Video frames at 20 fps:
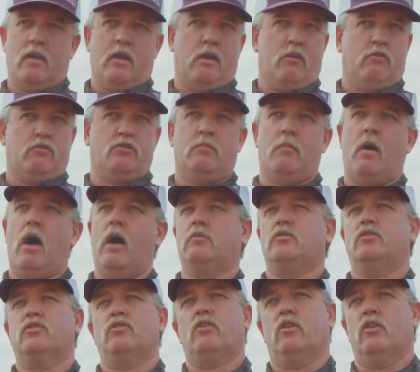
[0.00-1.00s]
Here's some
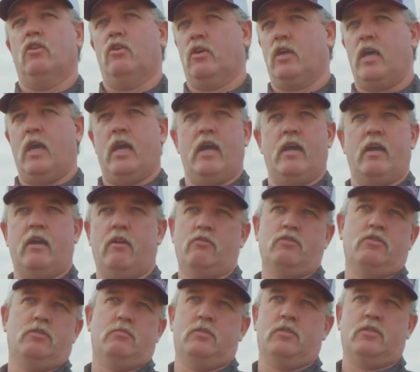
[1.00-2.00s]
options to look at.
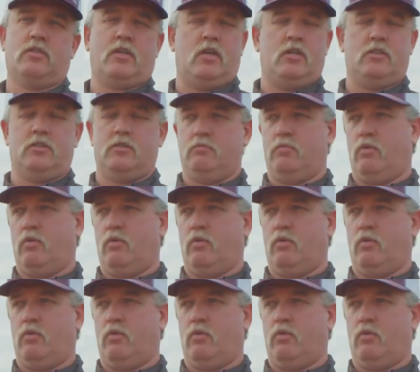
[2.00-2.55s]
Here's some discussion